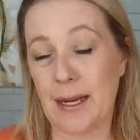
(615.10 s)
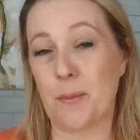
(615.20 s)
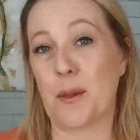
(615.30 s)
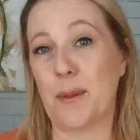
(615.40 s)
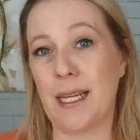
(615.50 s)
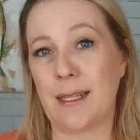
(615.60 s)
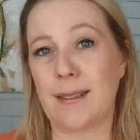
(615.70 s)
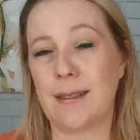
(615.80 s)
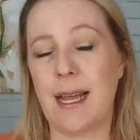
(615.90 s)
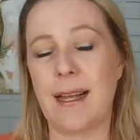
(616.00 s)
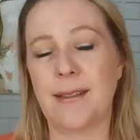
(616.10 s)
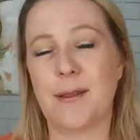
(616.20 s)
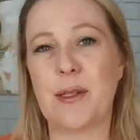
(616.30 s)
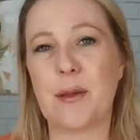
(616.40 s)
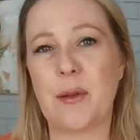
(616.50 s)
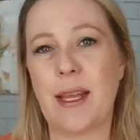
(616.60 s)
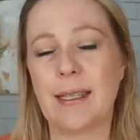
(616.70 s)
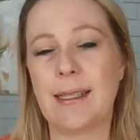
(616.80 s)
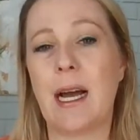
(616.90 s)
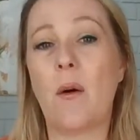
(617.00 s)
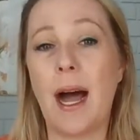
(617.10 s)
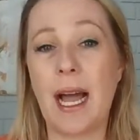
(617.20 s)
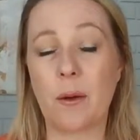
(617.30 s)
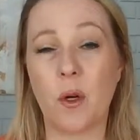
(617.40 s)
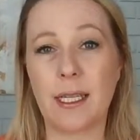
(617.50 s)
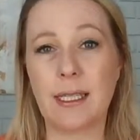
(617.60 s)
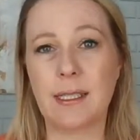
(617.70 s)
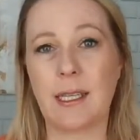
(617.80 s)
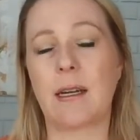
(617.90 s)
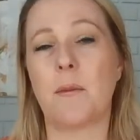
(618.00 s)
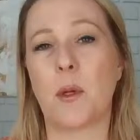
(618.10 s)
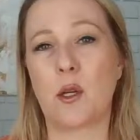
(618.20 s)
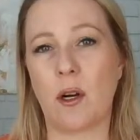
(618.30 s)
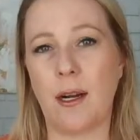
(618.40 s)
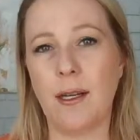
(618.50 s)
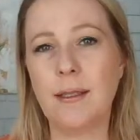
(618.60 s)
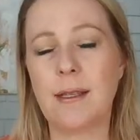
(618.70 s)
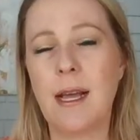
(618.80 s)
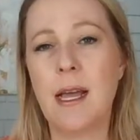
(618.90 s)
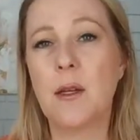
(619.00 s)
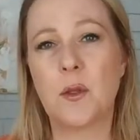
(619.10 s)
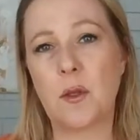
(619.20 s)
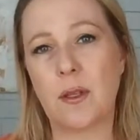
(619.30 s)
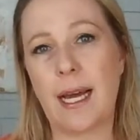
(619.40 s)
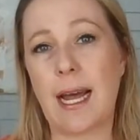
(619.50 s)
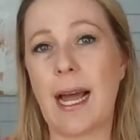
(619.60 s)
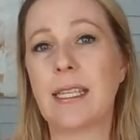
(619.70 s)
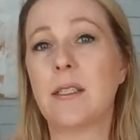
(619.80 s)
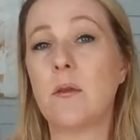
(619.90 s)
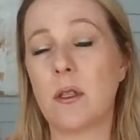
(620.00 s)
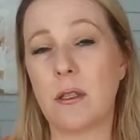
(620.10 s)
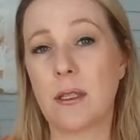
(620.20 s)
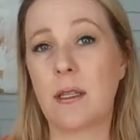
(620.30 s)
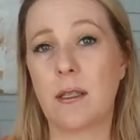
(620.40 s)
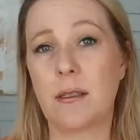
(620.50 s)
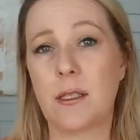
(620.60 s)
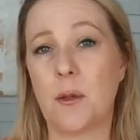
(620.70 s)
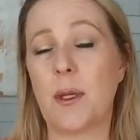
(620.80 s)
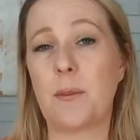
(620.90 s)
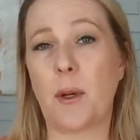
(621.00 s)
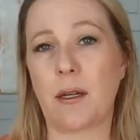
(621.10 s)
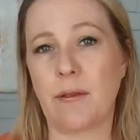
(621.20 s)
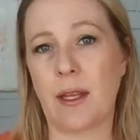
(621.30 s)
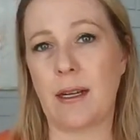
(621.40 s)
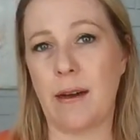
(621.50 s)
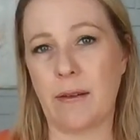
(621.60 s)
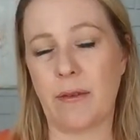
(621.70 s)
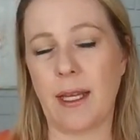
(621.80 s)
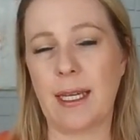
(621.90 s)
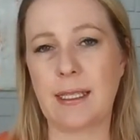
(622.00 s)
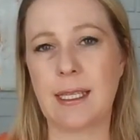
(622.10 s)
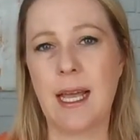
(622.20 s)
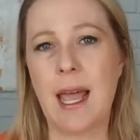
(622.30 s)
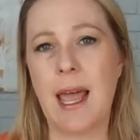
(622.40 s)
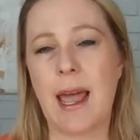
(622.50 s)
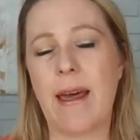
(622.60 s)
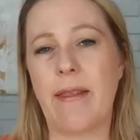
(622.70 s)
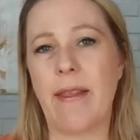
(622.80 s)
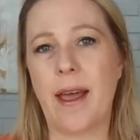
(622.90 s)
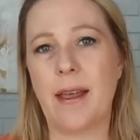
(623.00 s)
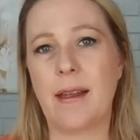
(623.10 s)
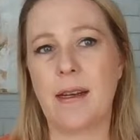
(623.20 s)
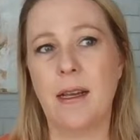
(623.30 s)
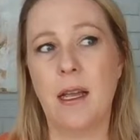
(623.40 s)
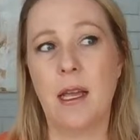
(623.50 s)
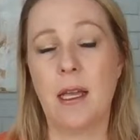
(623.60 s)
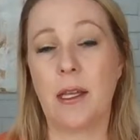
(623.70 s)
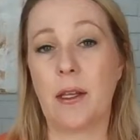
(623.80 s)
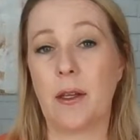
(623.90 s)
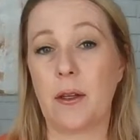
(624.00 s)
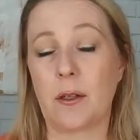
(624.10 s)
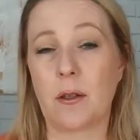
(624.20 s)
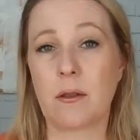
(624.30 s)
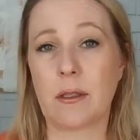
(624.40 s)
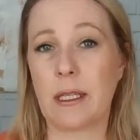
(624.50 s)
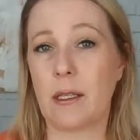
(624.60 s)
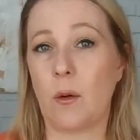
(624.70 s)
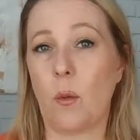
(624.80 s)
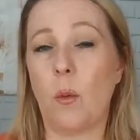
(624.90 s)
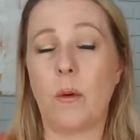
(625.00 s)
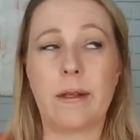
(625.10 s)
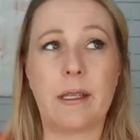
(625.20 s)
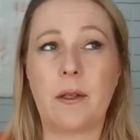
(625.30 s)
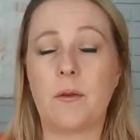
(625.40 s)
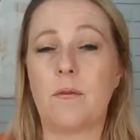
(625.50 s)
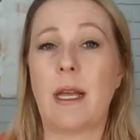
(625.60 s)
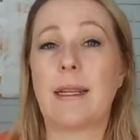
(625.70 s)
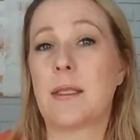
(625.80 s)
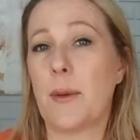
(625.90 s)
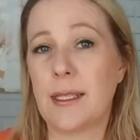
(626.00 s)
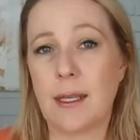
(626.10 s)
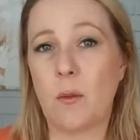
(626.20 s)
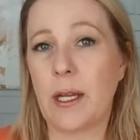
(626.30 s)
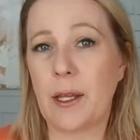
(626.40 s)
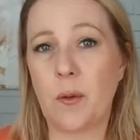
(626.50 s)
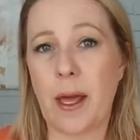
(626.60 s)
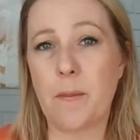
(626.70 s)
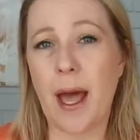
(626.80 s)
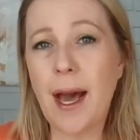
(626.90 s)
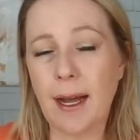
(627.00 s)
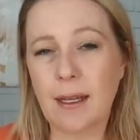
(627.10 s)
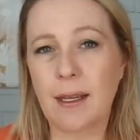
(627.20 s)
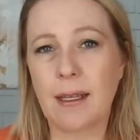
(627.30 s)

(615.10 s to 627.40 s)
I'm perplexed. And so that's how I want it to come across so that I don't look to be part of the conflict. And then it depends on what you get back.